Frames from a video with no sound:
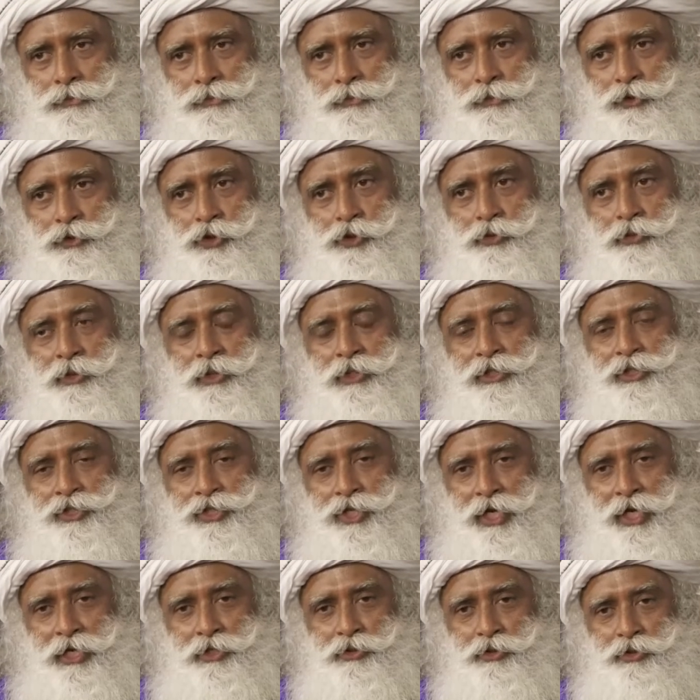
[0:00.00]
you will
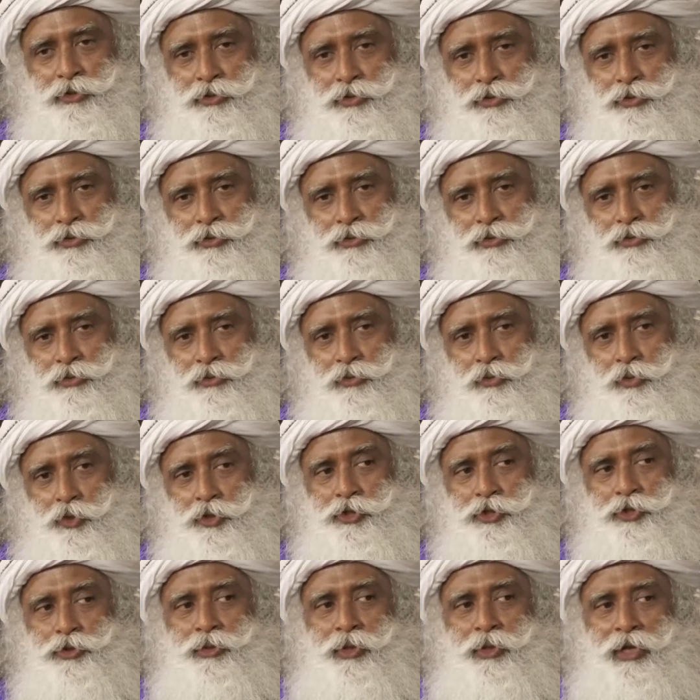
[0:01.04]
try to do
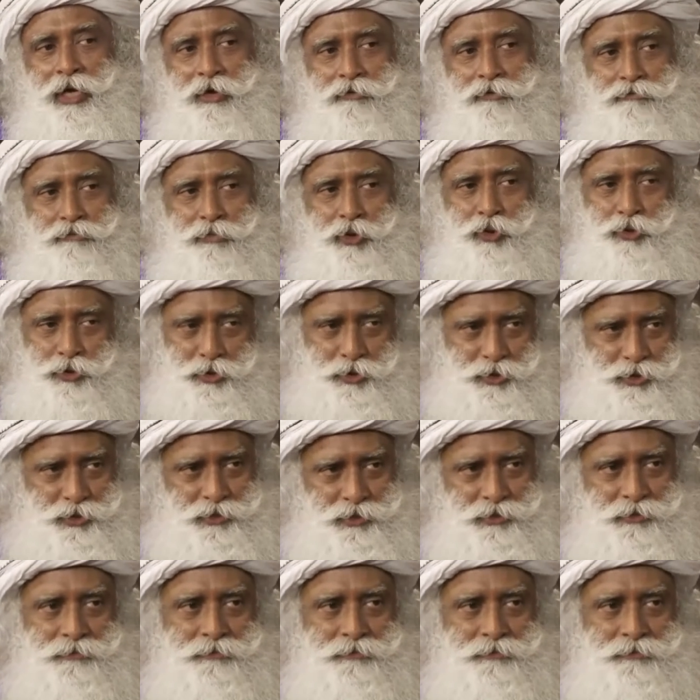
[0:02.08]
what you love most.